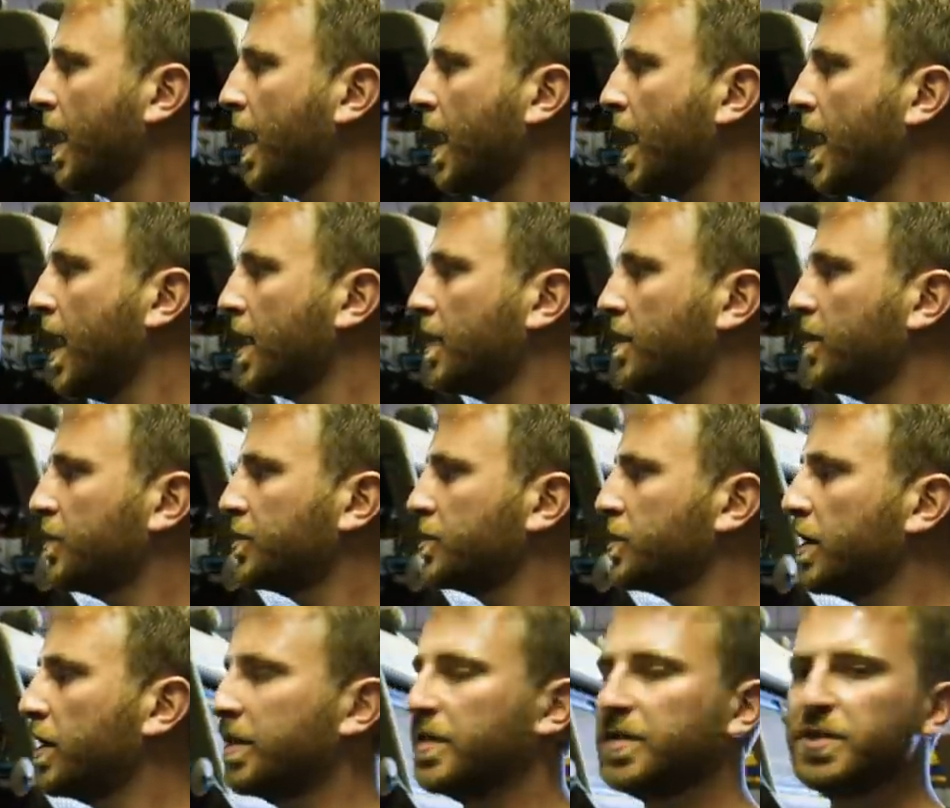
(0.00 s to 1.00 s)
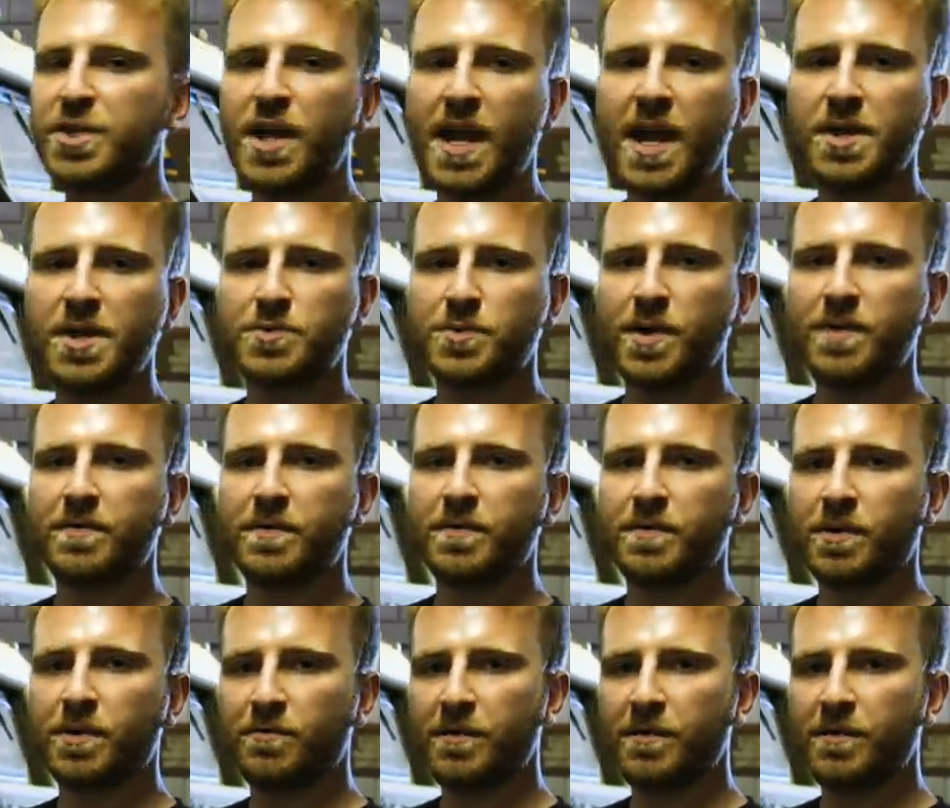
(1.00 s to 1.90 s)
and this truck is chain-driven.